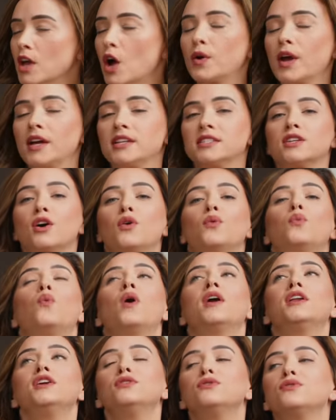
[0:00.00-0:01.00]
Okay, so
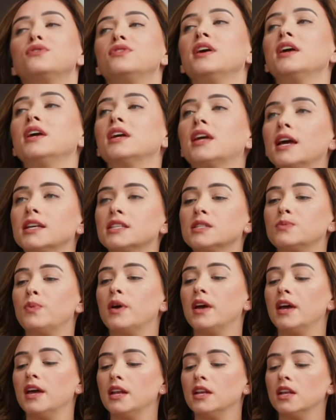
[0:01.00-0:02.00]
what do you think has
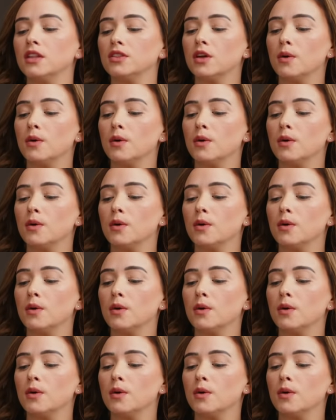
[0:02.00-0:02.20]
been